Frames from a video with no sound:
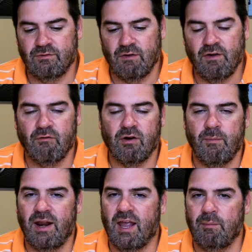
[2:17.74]
Kefauver
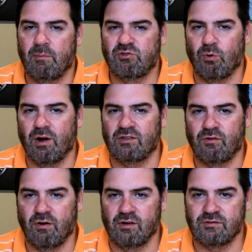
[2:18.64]
Committee came up short as
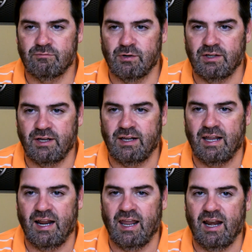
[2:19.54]
far as really
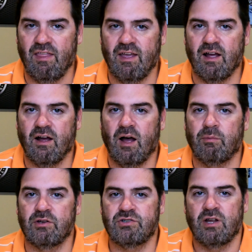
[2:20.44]
getting anything
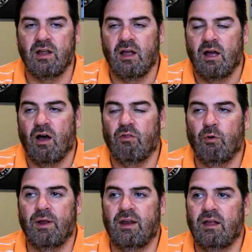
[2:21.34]
accomplished,
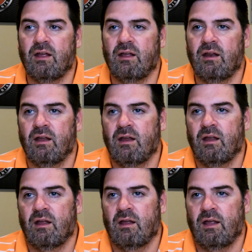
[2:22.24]
although it did
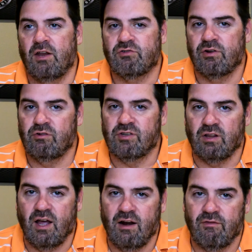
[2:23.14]
introduce a
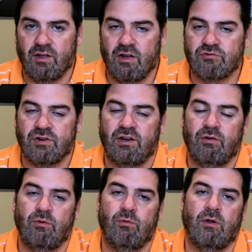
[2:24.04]
lot of the country
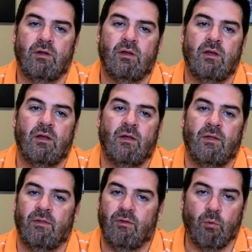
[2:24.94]
to
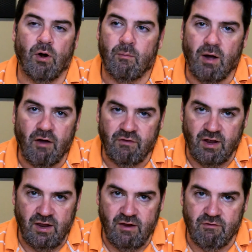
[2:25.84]
the word
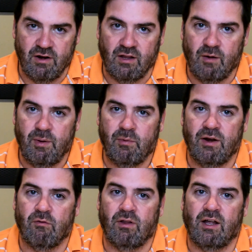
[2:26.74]
mafia even. A lot of people
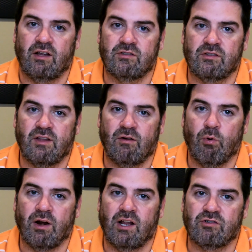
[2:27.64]
didn't realize that
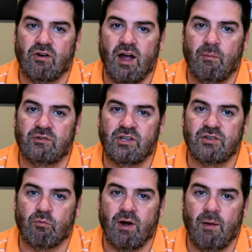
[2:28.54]
organized crime was
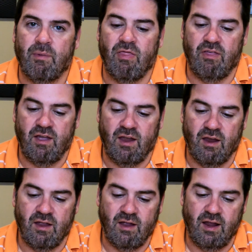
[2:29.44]
such a rampant
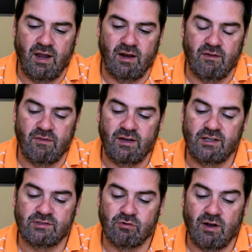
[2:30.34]
thing. And
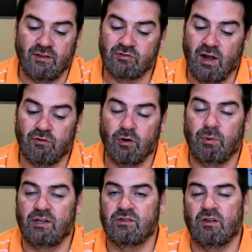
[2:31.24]
this trial took
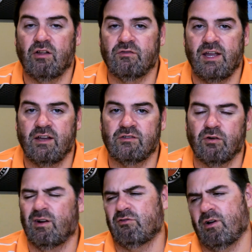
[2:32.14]
place in Las Vegas,
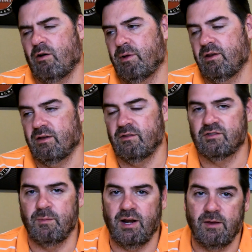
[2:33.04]
or not trial, but
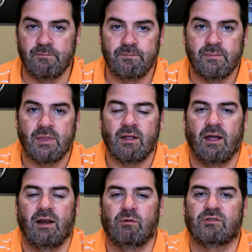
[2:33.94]
this committee.
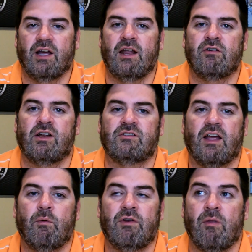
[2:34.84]
And it was kind of
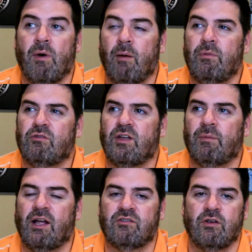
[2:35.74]
interesting. I went to the Mob
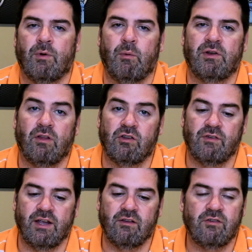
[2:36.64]
Museum last year when I went to Las
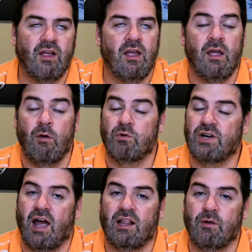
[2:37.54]
Vegas,
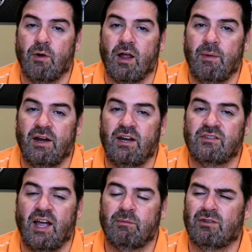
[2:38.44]
which I highly recommend. It
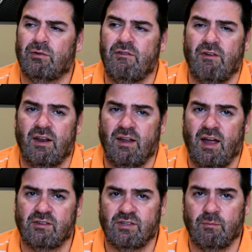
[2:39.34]
is absolutely
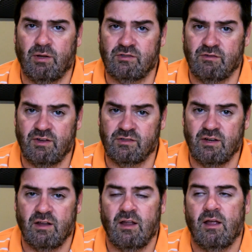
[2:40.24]
fantastic place to visit.